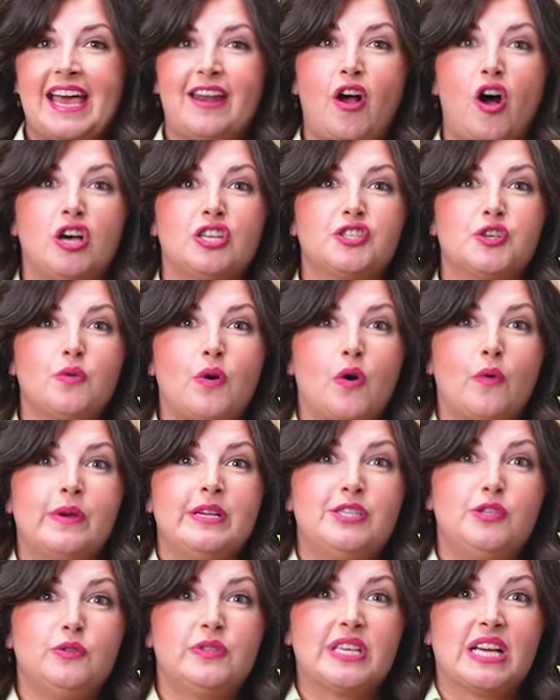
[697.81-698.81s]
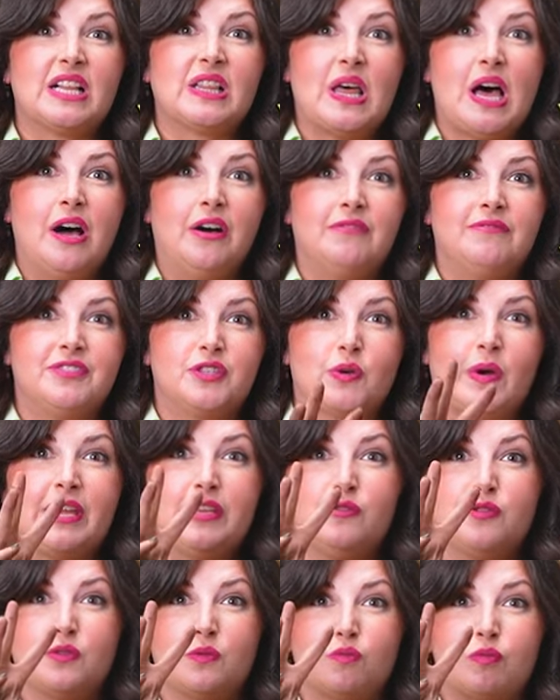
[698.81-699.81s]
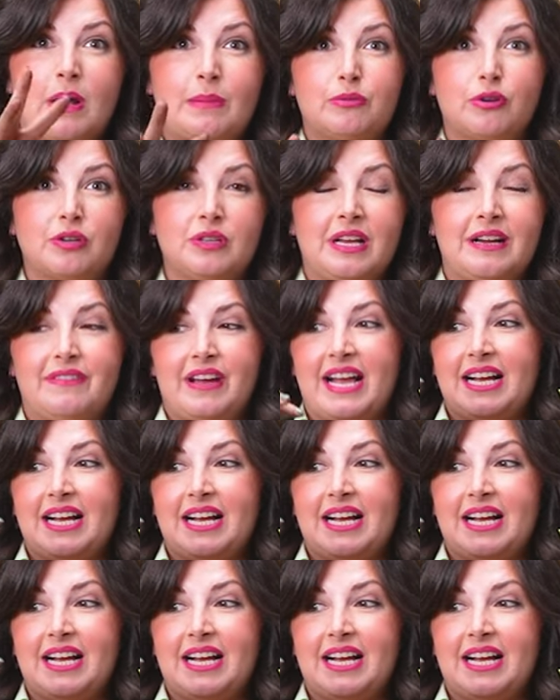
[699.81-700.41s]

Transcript: And also always use a glove. So I use a rubber glove.